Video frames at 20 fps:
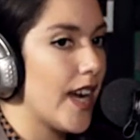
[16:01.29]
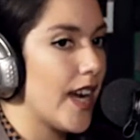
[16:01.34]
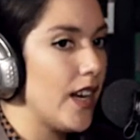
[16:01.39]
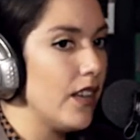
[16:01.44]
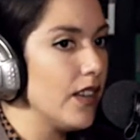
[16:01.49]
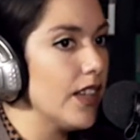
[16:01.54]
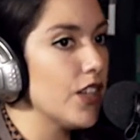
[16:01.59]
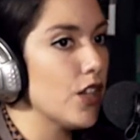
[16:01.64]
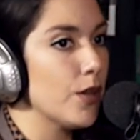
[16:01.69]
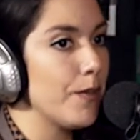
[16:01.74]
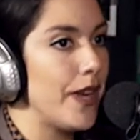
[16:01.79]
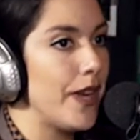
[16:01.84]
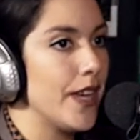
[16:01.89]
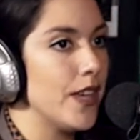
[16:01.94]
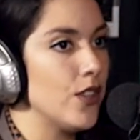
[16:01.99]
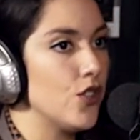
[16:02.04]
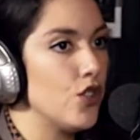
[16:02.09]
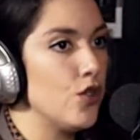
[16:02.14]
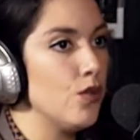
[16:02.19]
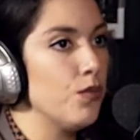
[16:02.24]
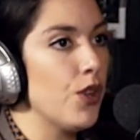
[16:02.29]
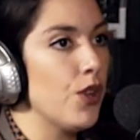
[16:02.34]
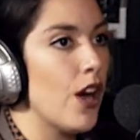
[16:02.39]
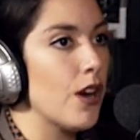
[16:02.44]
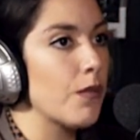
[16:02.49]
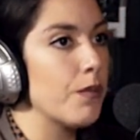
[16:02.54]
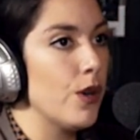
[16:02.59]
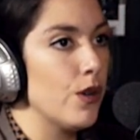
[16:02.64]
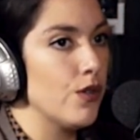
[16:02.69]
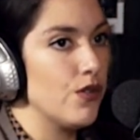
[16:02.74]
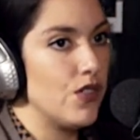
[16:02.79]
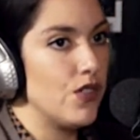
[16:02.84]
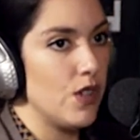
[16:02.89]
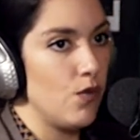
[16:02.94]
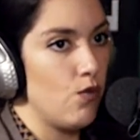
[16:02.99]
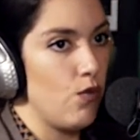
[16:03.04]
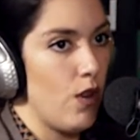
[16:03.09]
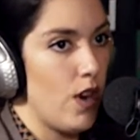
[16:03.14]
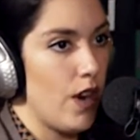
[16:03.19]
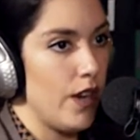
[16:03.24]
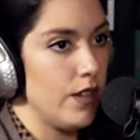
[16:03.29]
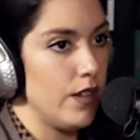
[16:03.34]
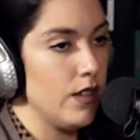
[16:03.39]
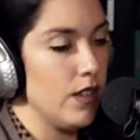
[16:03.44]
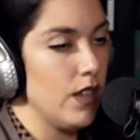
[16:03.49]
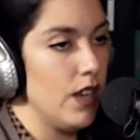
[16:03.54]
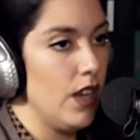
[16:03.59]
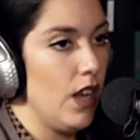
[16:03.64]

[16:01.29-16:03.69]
It's kind of like you're making 2 blog posts in one.